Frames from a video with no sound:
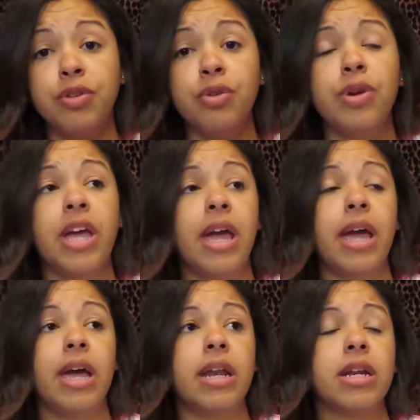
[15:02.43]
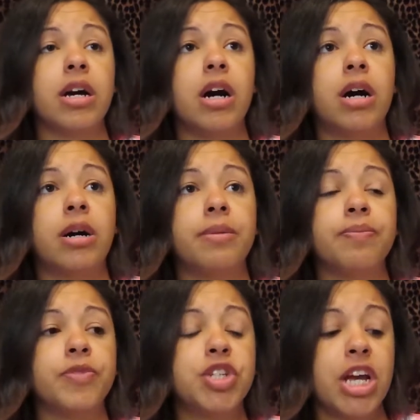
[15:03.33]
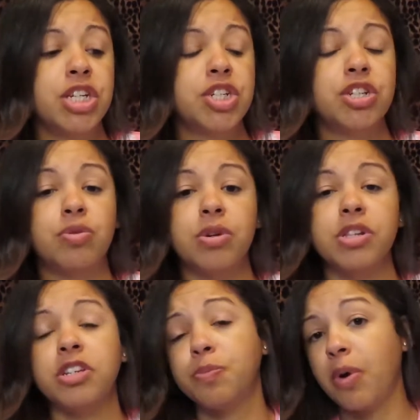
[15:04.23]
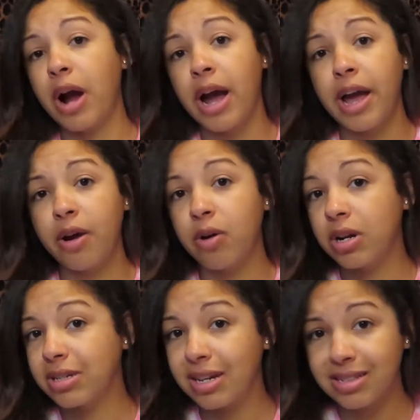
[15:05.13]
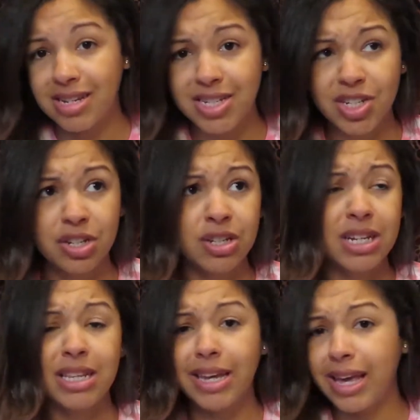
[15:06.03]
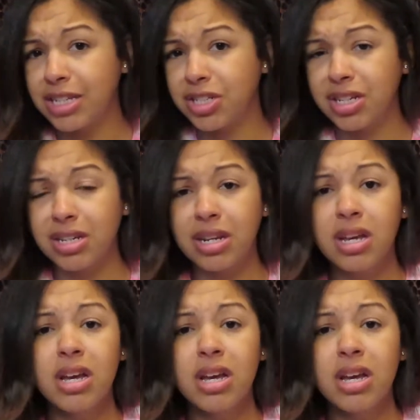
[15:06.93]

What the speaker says: You can change it to whether it's prioritization, delegation,